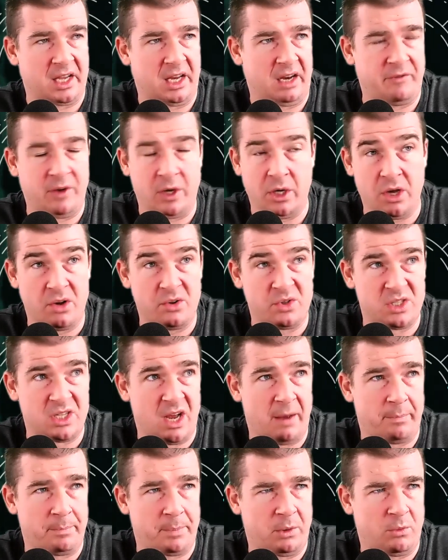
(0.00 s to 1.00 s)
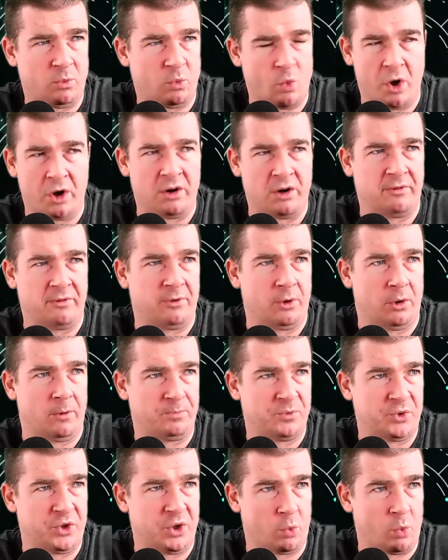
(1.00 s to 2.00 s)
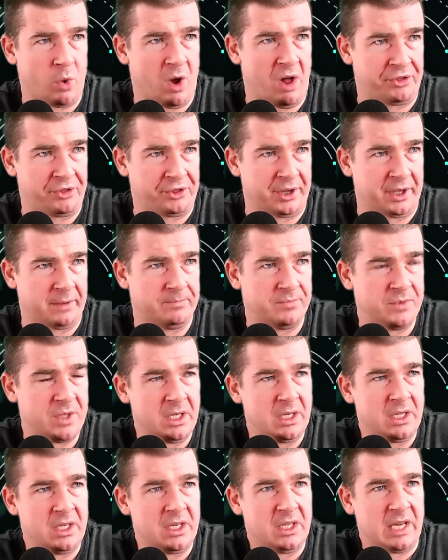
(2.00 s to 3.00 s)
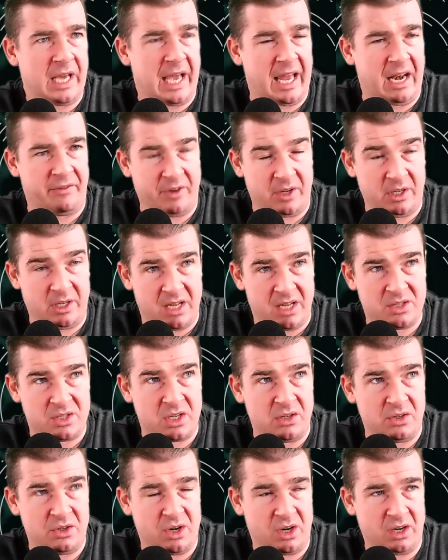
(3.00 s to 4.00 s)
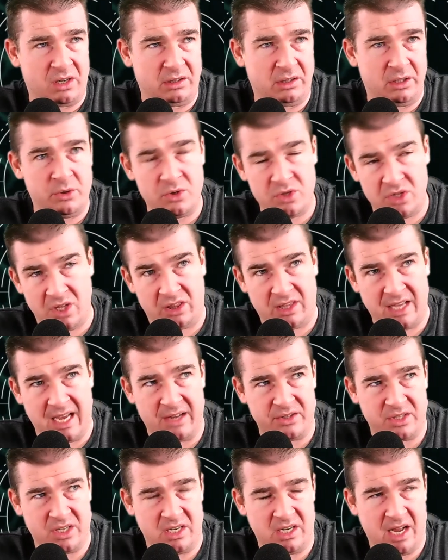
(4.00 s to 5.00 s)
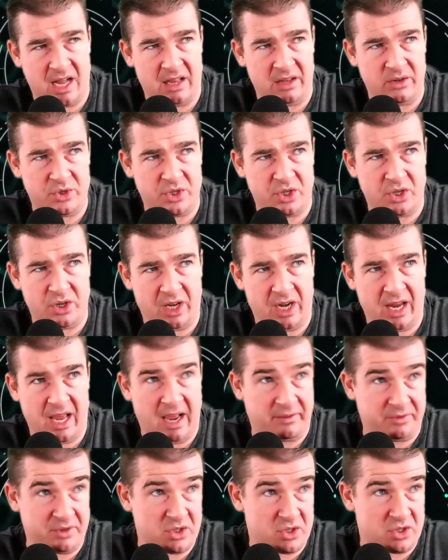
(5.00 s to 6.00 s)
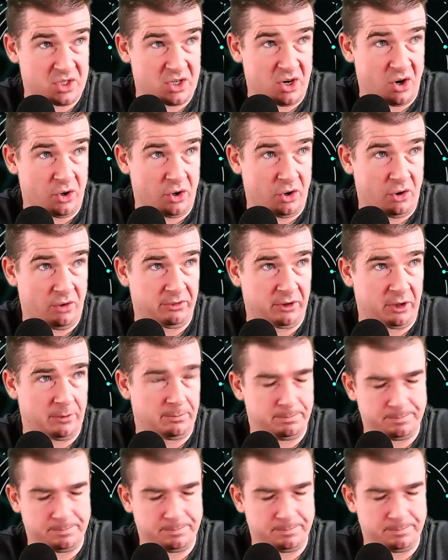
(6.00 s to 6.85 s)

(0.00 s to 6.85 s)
And if it goes up, wonderful, you're wealthy. And if it doesn't, you're going to lose the $1,000 and you're going to have to start over.